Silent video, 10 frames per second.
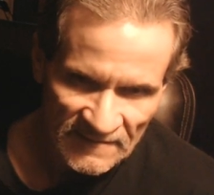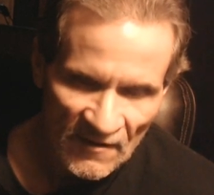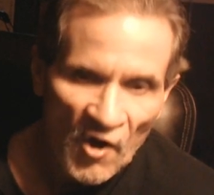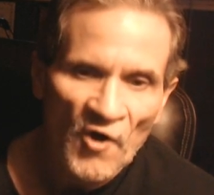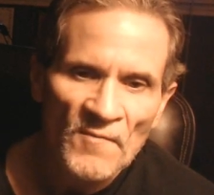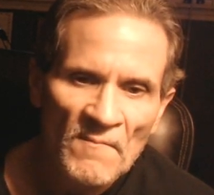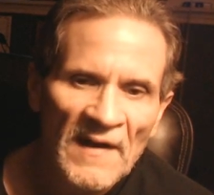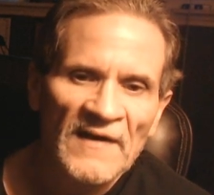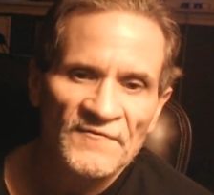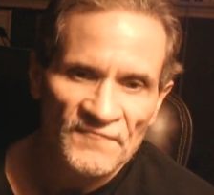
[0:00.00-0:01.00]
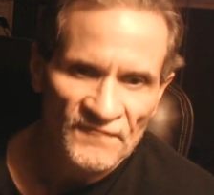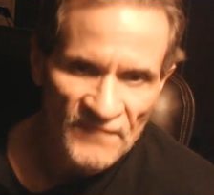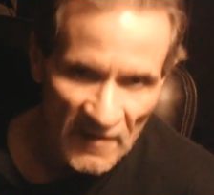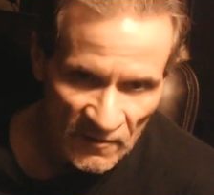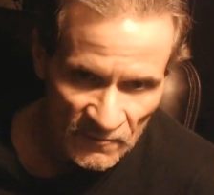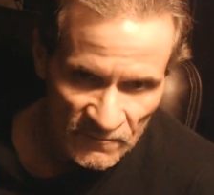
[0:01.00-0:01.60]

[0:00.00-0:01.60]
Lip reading: on my phone.